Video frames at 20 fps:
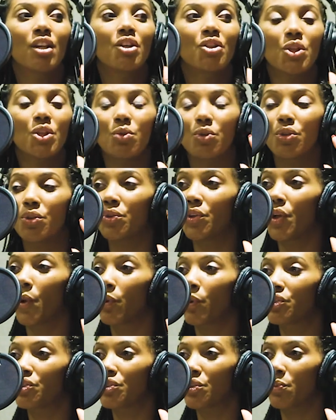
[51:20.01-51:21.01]
you know
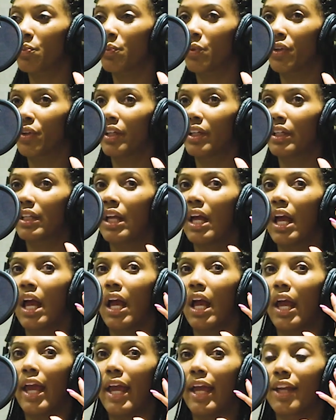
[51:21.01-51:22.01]
what you want
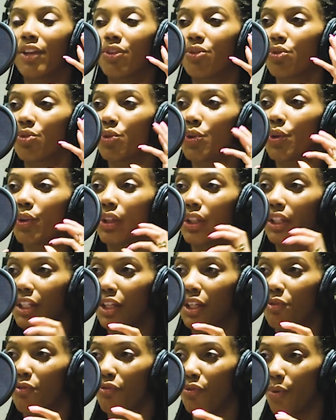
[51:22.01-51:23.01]
and you're
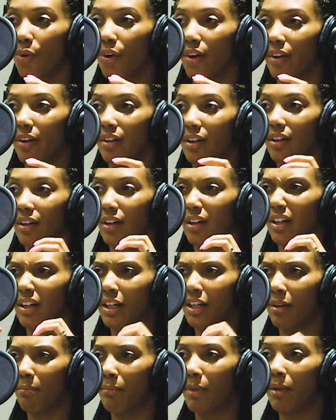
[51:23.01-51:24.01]
looking for a
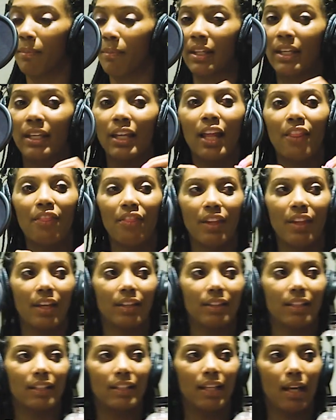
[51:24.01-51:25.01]
commitment. And I think
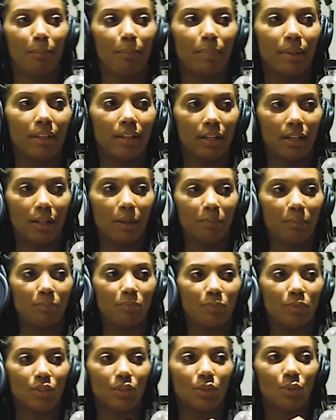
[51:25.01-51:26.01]
that becomes